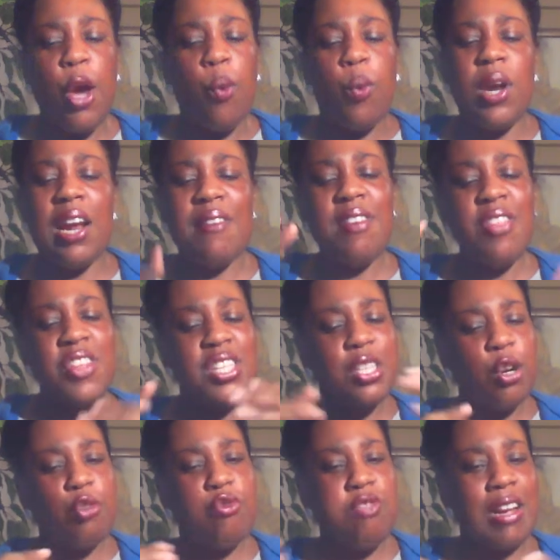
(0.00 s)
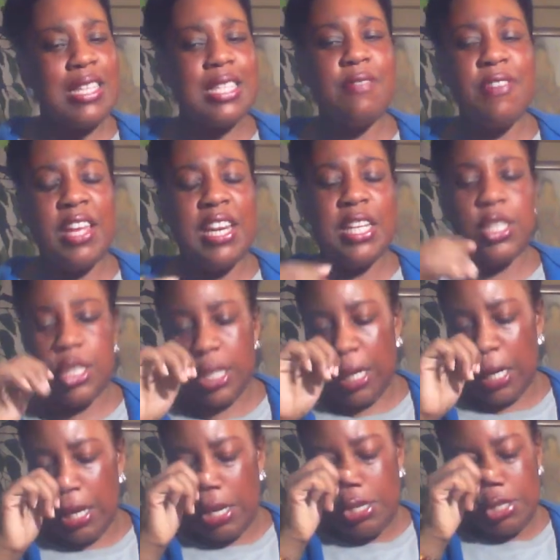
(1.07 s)
whatever this aggressive energy
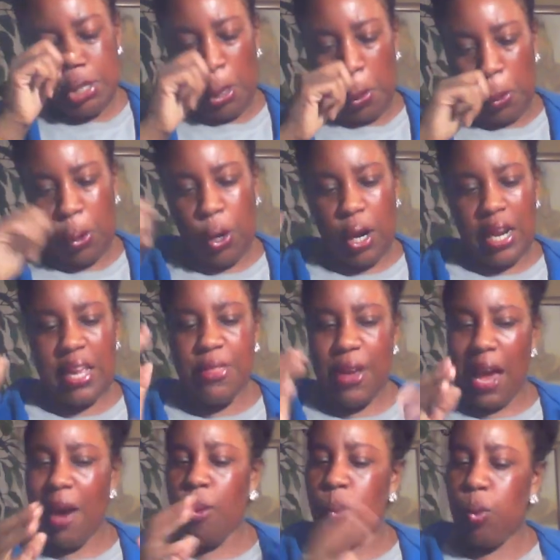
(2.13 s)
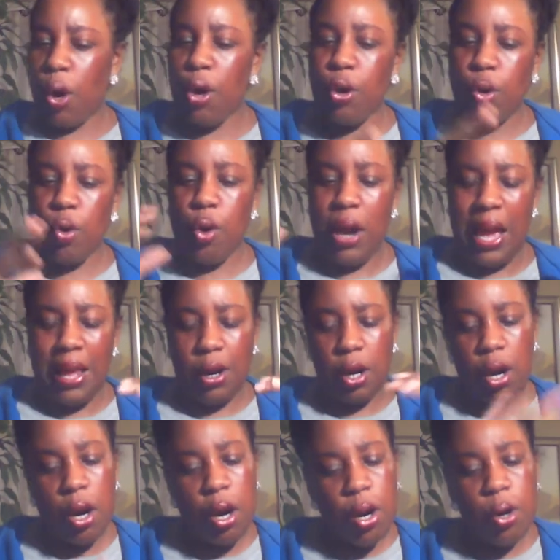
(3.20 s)
is going on either at work or at
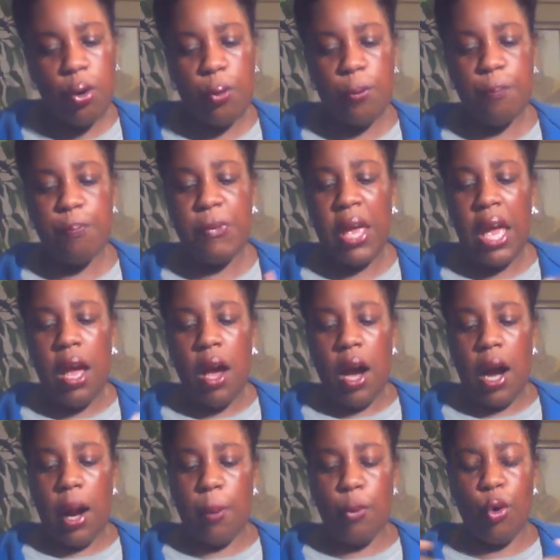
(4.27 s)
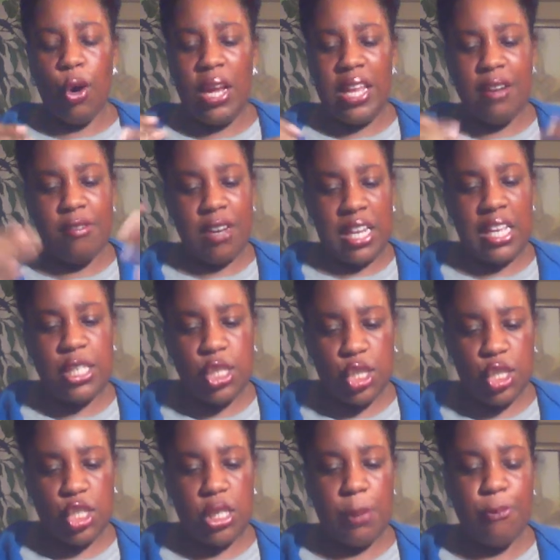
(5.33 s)
home um, or in a
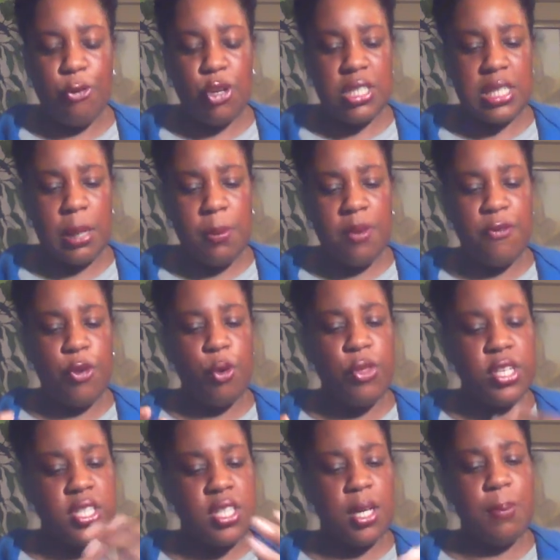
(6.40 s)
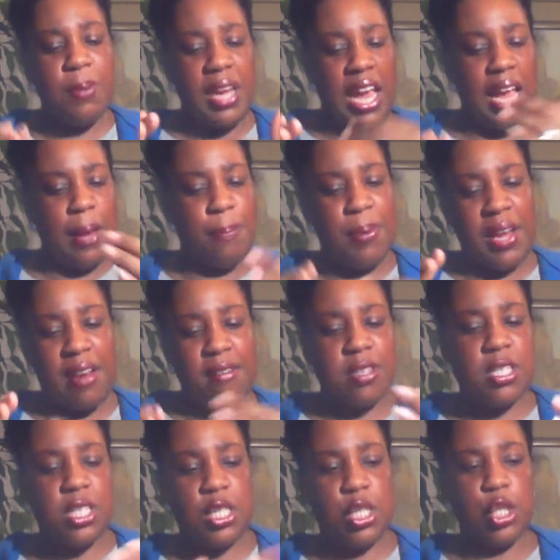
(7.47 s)
relationship, for some of you, this could be a
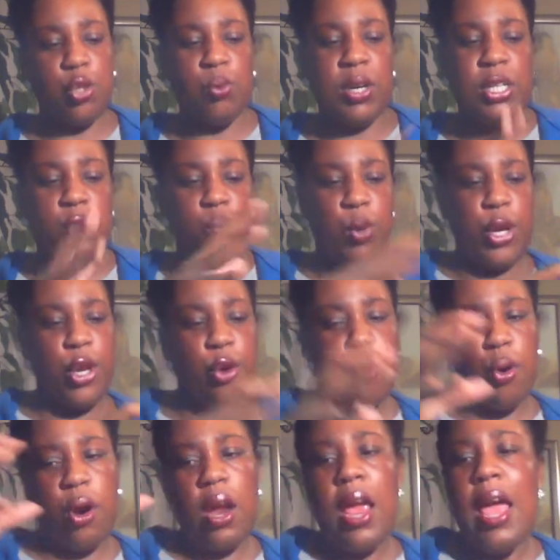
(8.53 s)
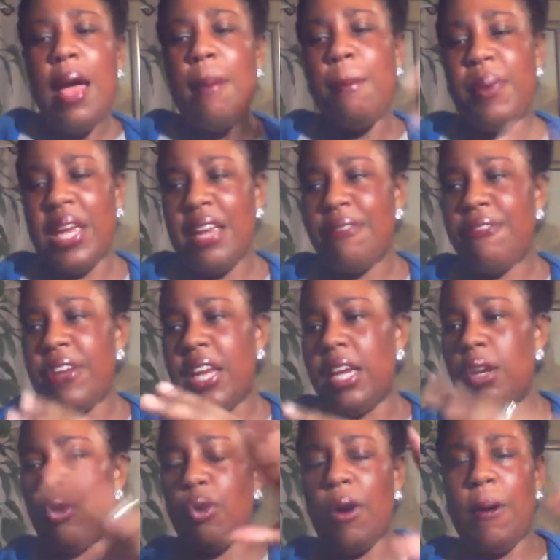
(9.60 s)
parenting situation where you're
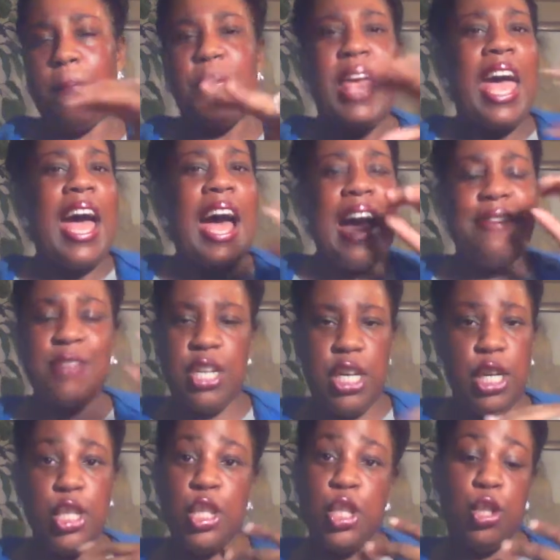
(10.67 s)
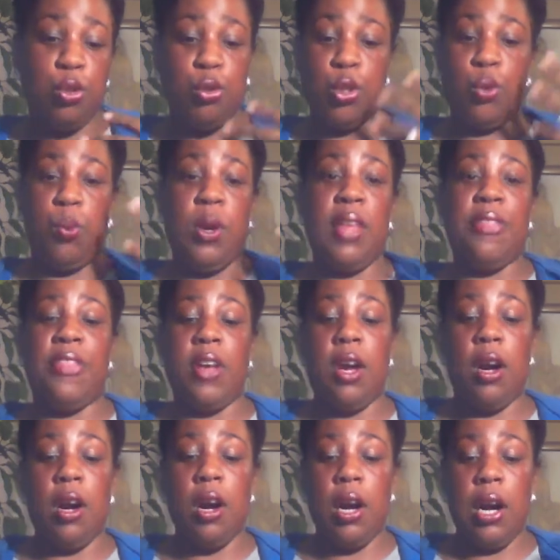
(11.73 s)
beefing or having issues with
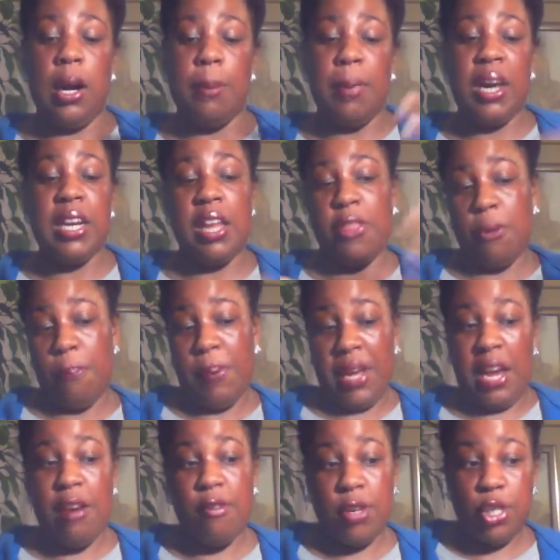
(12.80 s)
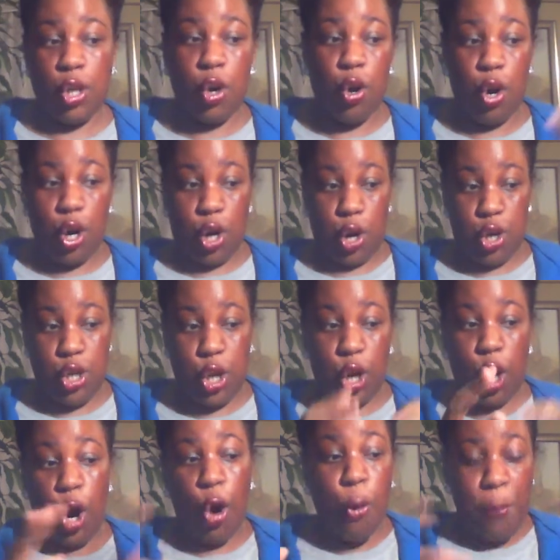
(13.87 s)
um, another parent or co- you're
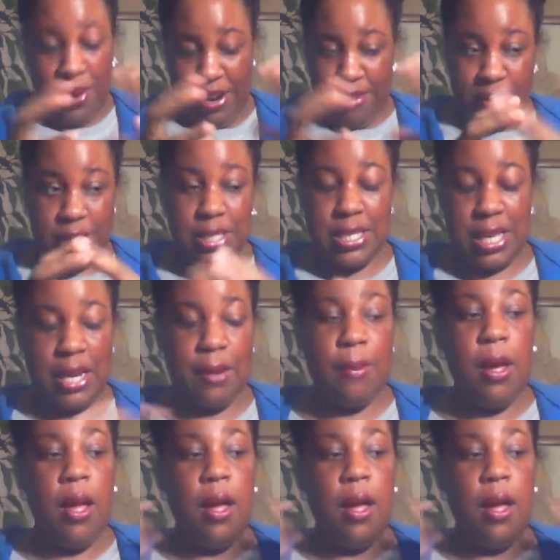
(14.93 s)
co-parenting